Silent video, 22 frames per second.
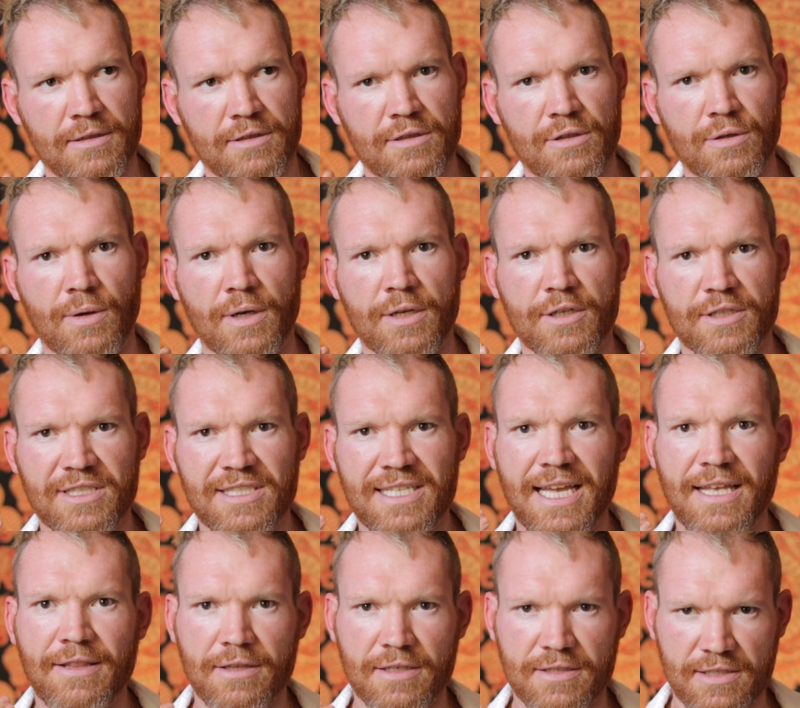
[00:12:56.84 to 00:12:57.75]
to
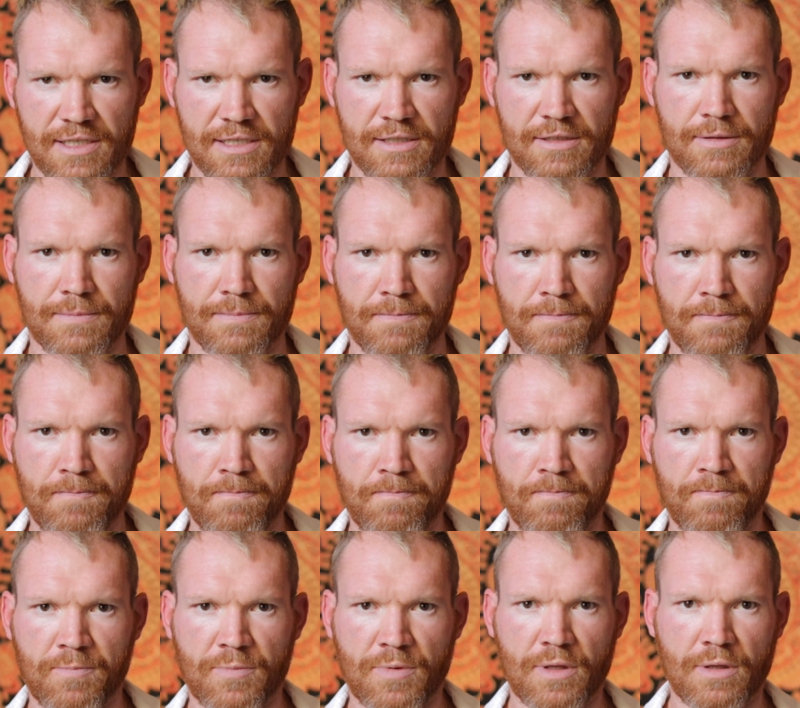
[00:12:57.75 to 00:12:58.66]
understand the system.
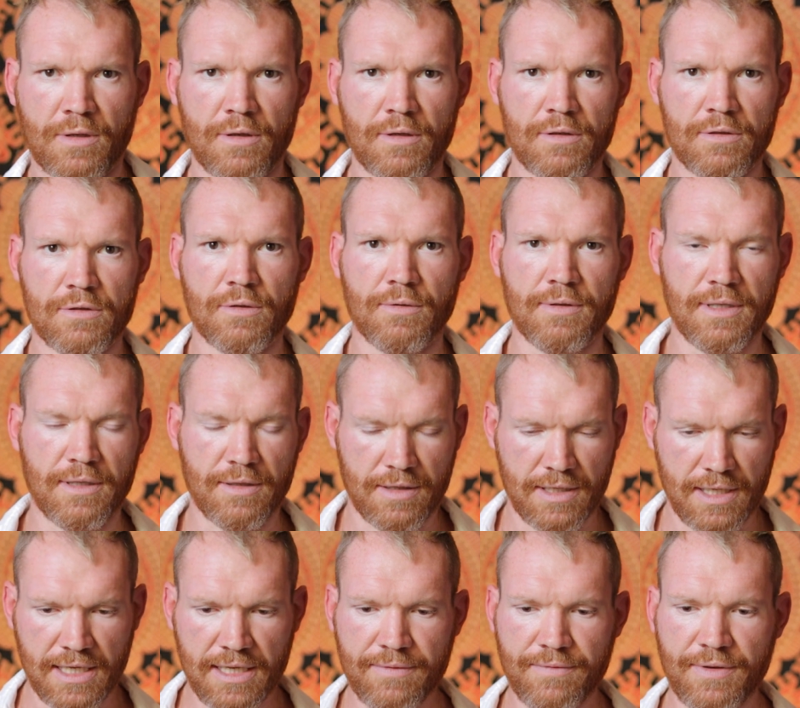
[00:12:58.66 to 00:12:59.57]
So
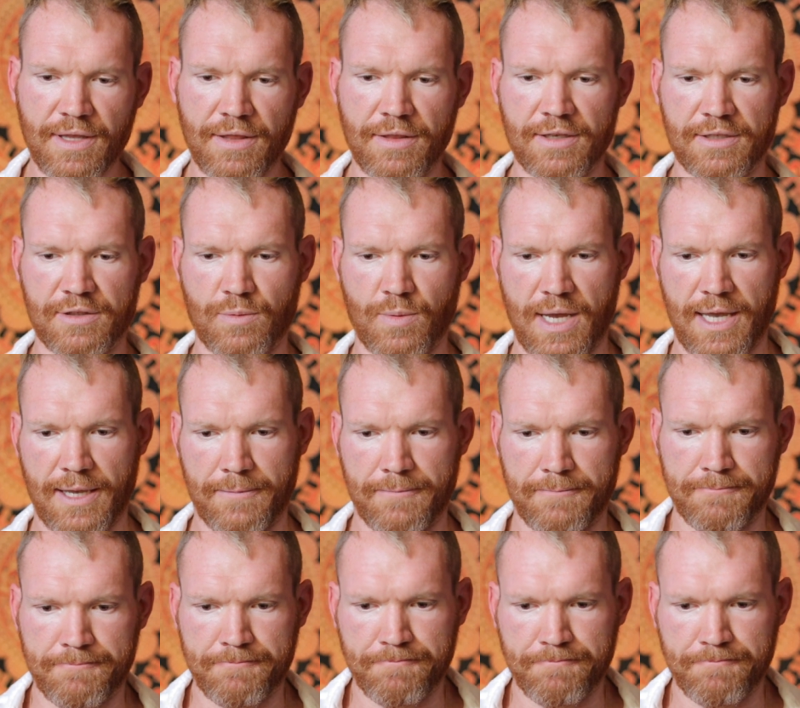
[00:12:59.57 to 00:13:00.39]
think of it this way.